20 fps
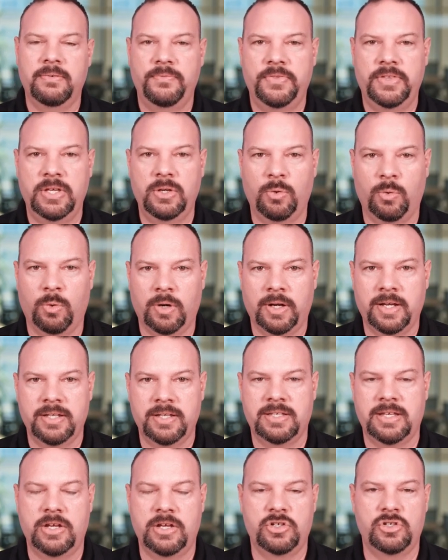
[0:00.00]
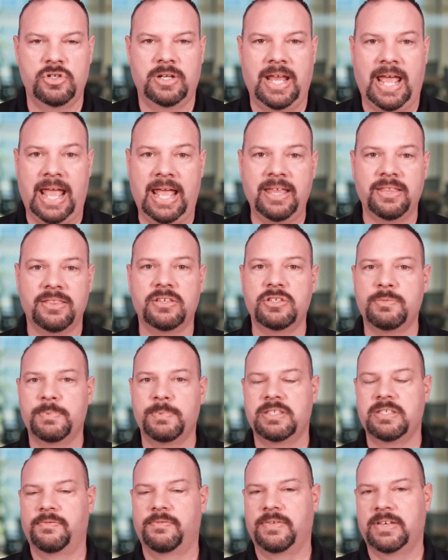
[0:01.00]
the organization and the
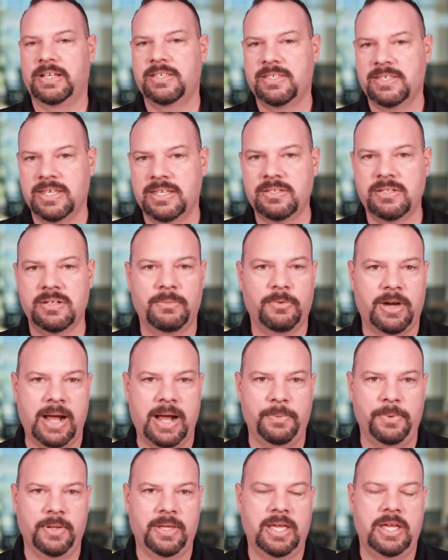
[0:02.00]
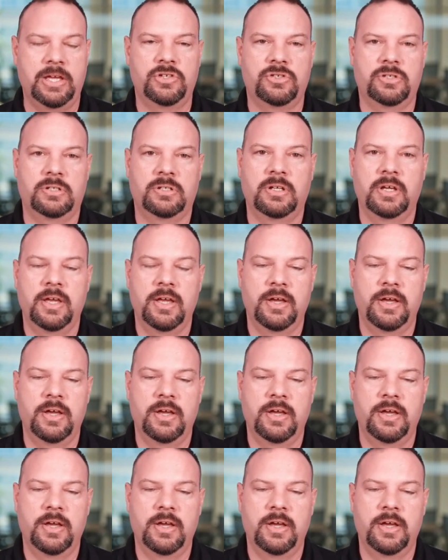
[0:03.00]
specific system or application